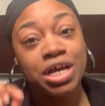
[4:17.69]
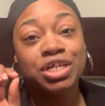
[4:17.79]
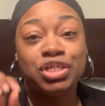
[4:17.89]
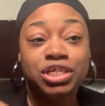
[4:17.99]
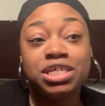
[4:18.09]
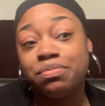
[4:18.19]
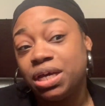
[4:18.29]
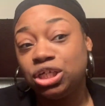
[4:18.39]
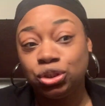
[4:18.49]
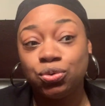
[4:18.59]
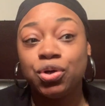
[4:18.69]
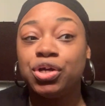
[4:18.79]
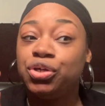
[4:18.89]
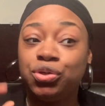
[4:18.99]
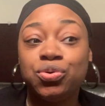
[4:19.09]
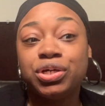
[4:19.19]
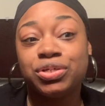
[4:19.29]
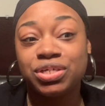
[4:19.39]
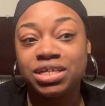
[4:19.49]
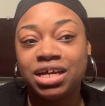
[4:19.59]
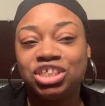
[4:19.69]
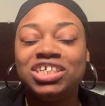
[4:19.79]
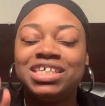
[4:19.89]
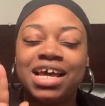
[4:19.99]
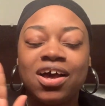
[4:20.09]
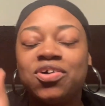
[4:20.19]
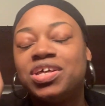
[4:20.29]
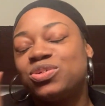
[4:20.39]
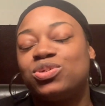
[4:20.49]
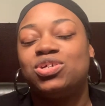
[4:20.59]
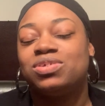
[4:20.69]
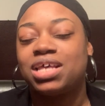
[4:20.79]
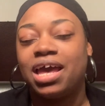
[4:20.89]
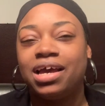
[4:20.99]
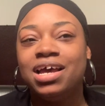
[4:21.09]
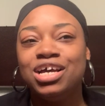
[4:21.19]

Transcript: just to make sure you understand. She said, oh, that's what she was like.